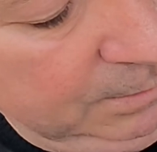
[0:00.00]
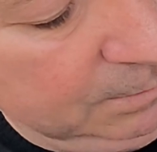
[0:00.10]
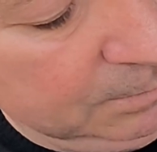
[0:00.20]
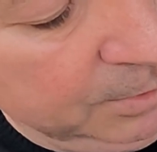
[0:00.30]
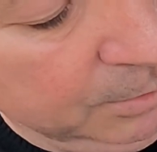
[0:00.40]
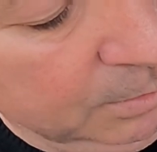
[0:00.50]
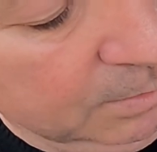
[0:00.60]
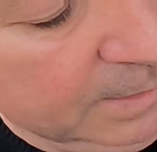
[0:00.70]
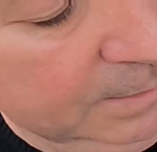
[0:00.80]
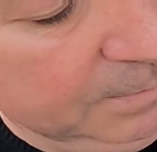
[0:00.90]
well not all the
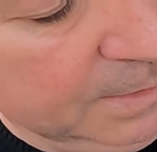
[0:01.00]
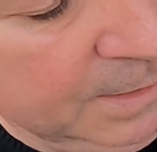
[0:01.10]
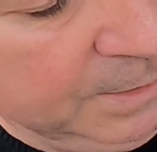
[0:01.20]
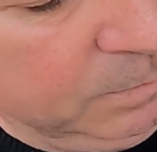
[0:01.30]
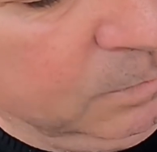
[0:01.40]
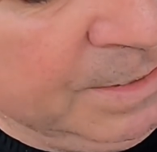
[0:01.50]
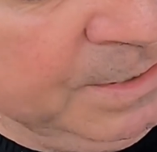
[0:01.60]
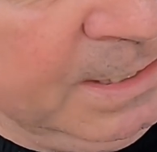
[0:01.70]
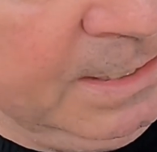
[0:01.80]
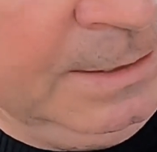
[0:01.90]
way, but there's one
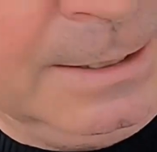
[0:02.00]
there